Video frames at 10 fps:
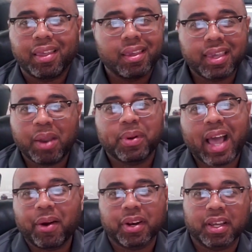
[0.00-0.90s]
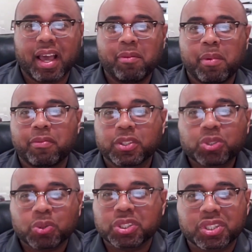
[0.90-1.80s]
You can't rely on the government for
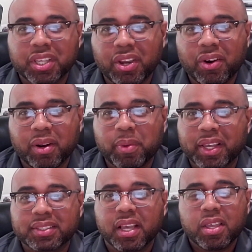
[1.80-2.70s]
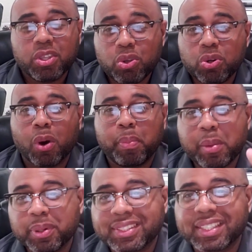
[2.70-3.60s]
Social Security because you know
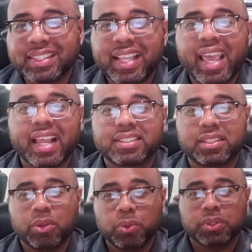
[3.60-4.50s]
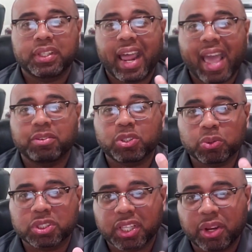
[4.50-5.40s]
people today that have
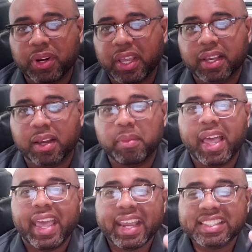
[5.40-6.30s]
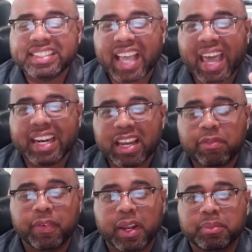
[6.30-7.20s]
Social Security income and it's not
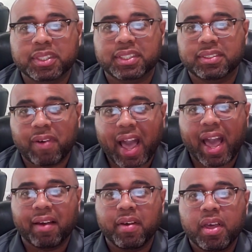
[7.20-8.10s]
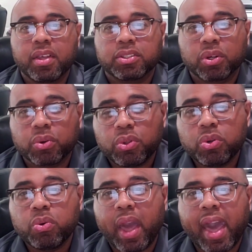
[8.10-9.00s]
enough for them to survive. So
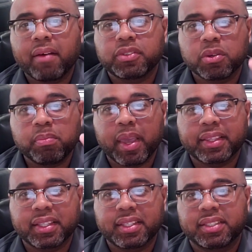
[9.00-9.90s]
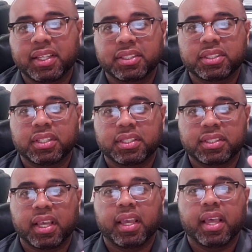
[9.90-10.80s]
you have to make the decision and
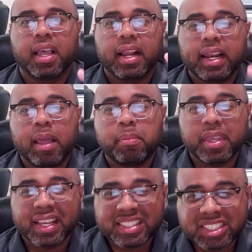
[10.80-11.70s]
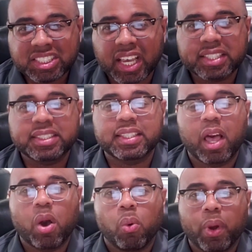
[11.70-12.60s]
say, let me adjust
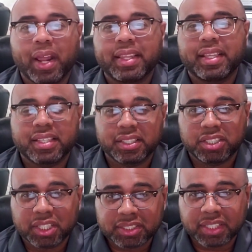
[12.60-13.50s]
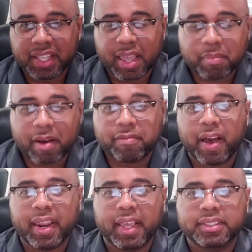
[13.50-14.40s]
what I need to adjust today in my
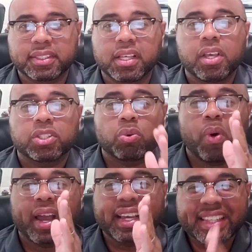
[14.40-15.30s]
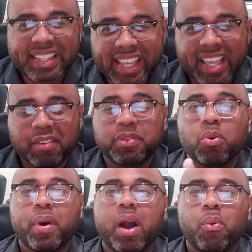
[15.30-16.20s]
finances so I can live the
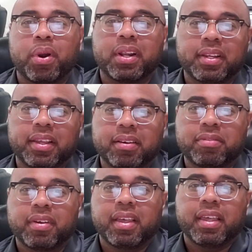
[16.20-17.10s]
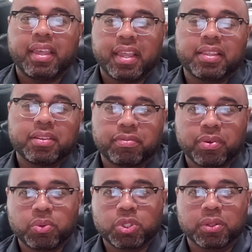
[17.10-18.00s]
way I want to live in the
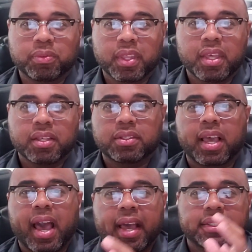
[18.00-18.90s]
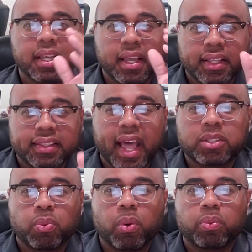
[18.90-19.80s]
future. So guys,
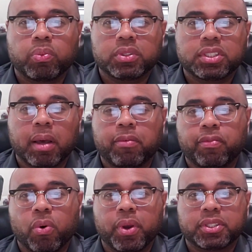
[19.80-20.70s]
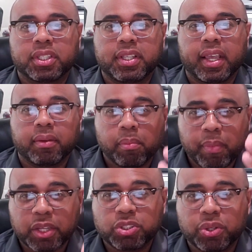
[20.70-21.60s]
that's what step 4 is today.
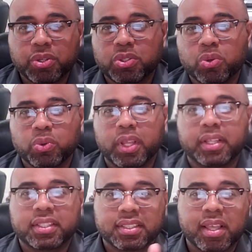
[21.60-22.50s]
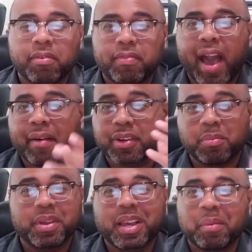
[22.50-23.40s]
Make sure you tune in to step 5. It's
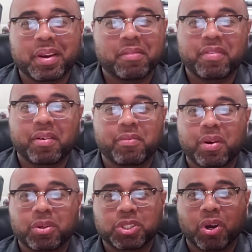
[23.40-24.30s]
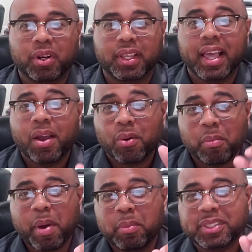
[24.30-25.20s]
going to be coming up very, very shortly.
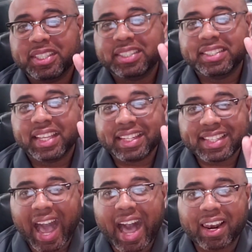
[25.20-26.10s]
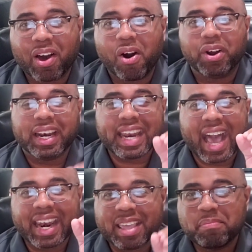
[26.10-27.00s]
Remember, this is a dialogue,
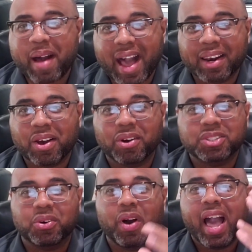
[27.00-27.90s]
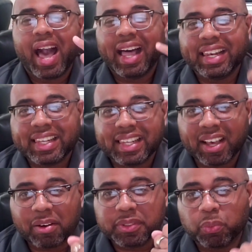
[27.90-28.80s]
not a monologue. So I
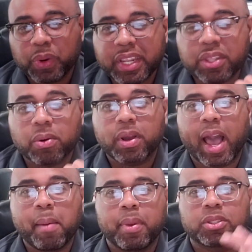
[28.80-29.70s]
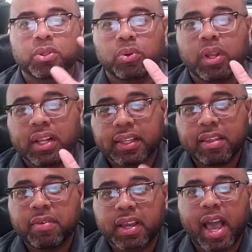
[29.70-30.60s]
love reading your comments. So
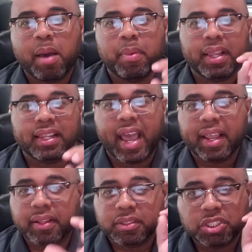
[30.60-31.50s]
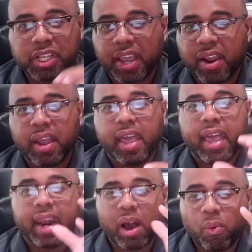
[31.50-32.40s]
leave a comment, like, share,
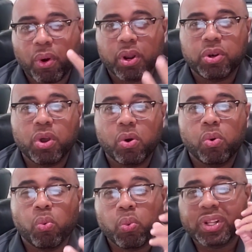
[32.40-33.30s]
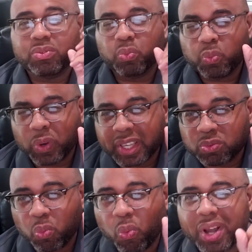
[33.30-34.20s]
and I want to know what is
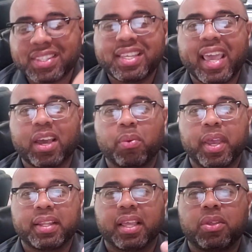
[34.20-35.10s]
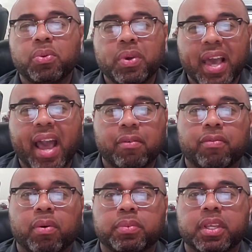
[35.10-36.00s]
one takeaway that you got
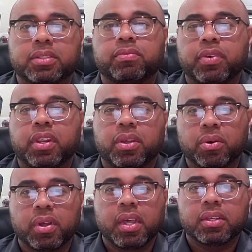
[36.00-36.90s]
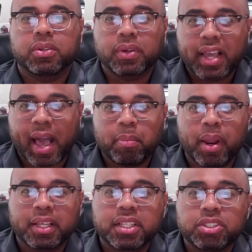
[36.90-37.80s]
from this video. So God bless.